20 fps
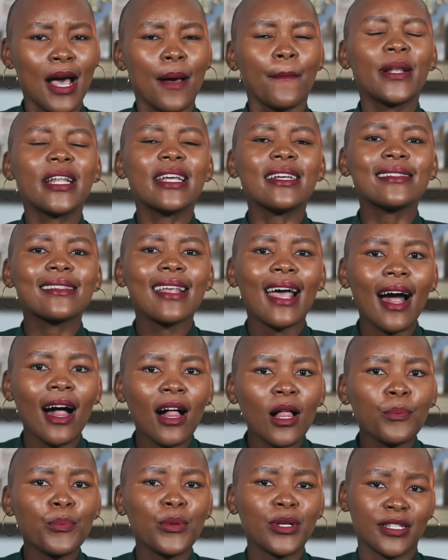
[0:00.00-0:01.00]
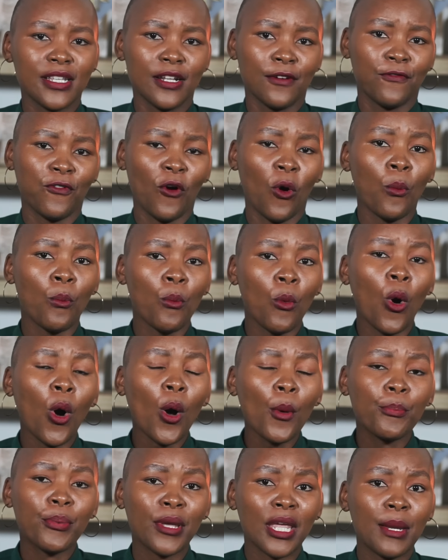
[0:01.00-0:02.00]
Please help us inform
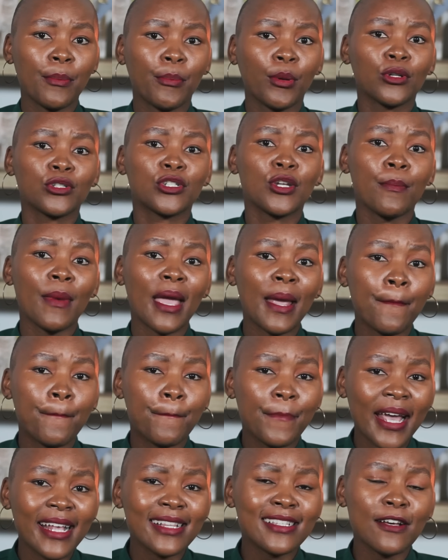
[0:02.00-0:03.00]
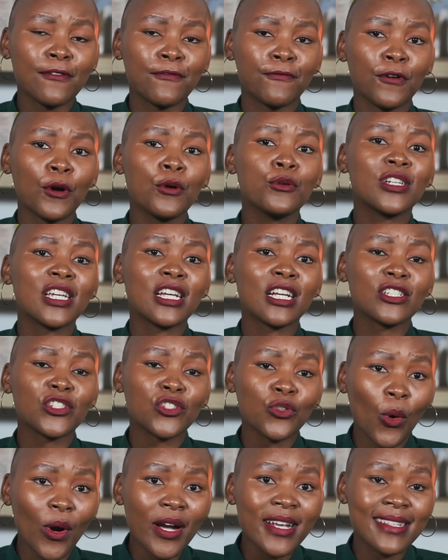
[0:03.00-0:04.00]
more people to make better voting
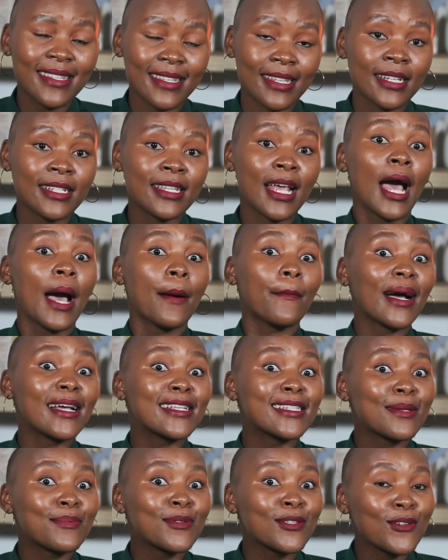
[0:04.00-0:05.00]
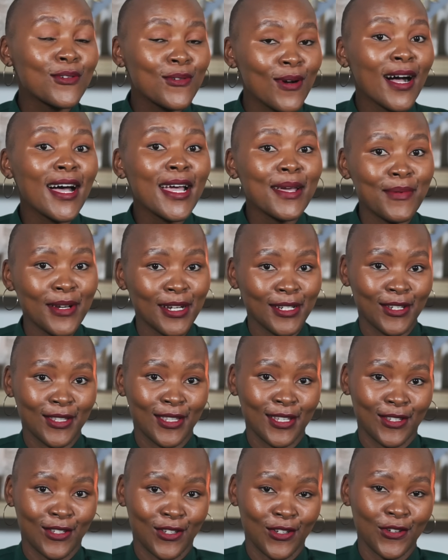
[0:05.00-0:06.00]
choices by subscribing to
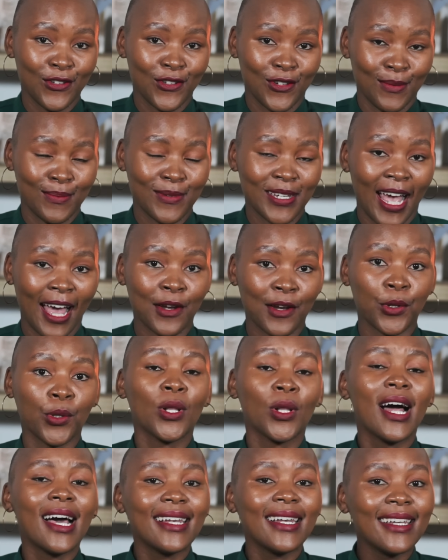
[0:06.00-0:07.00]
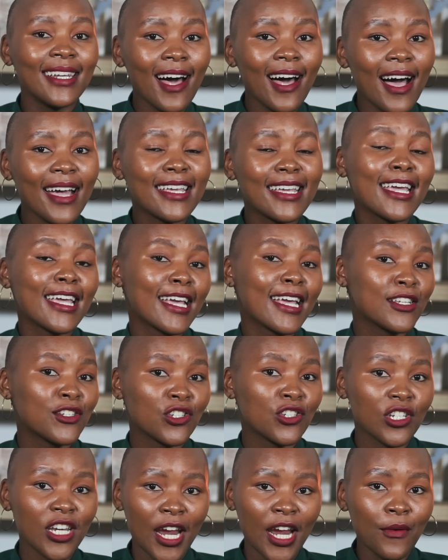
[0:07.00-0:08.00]
this YouTube channel, liking and
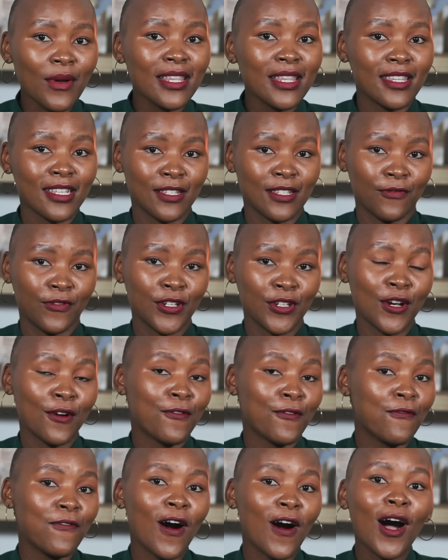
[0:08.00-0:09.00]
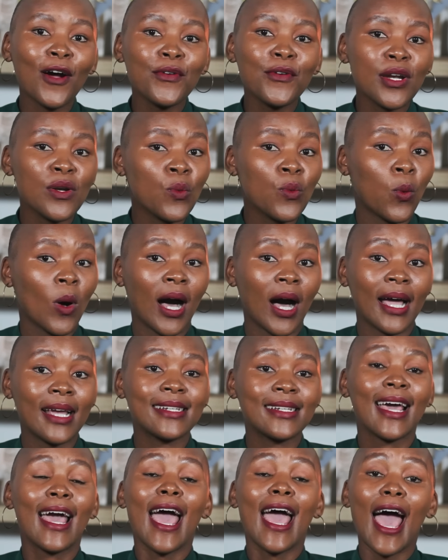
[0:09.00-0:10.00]
sharing this video far and
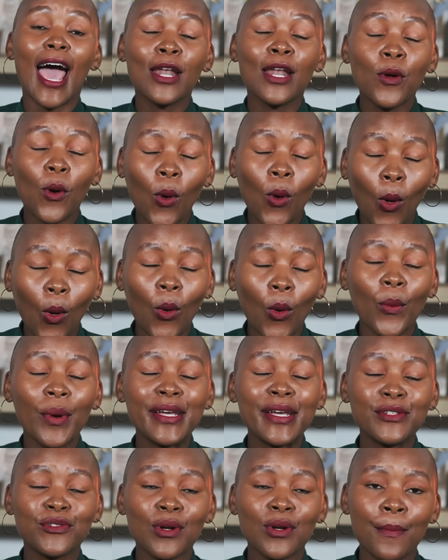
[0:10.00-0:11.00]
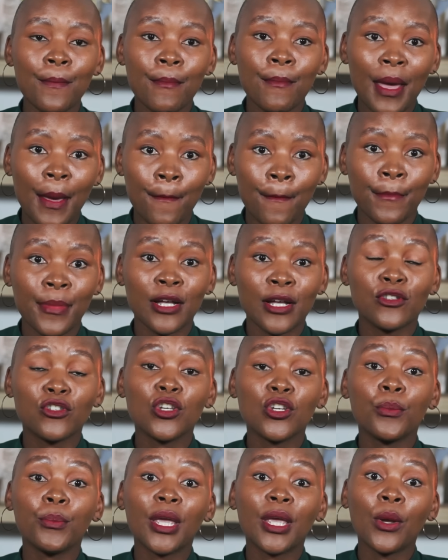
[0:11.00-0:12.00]
wide, and always remember
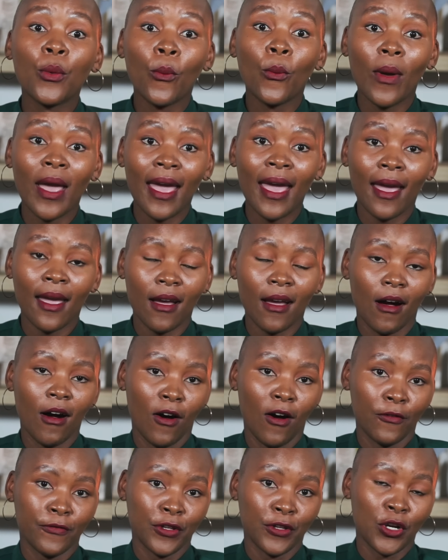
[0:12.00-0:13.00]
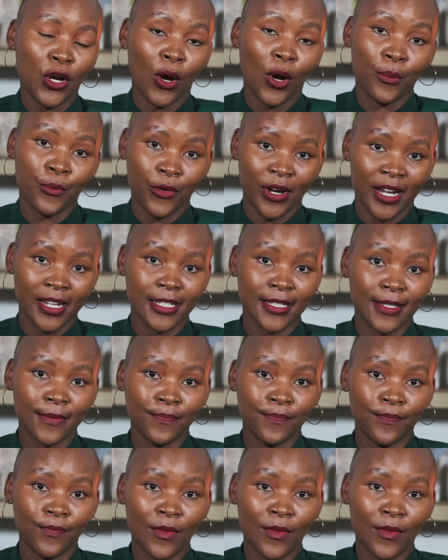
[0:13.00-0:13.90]
to beware of the comrades.